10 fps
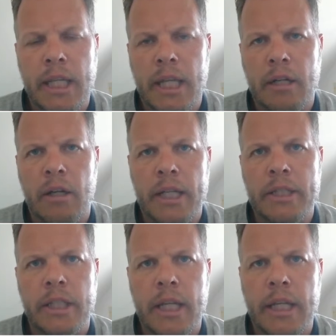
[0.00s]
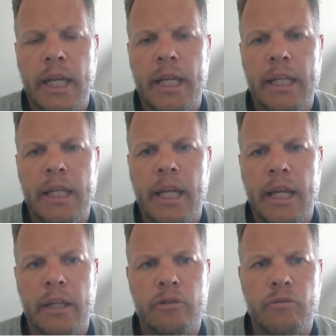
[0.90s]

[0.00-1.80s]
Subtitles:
data collection and getting data